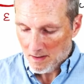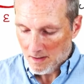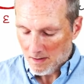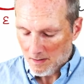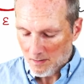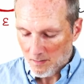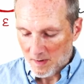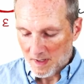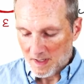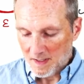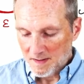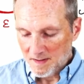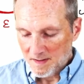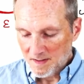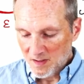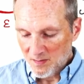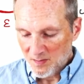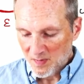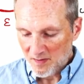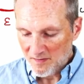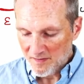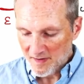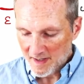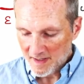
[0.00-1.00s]
We can
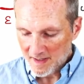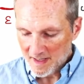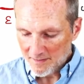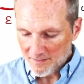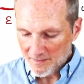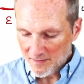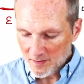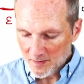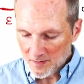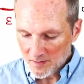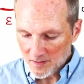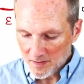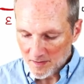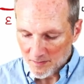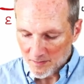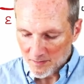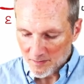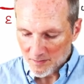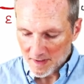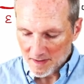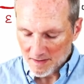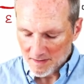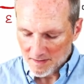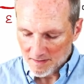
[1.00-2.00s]
simplify that further if
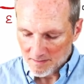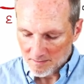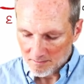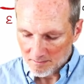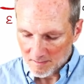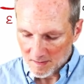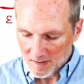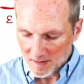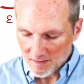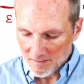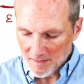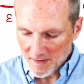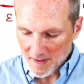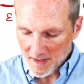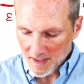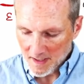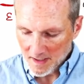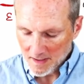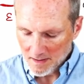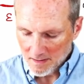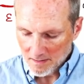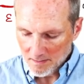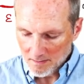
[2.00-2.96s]
we divide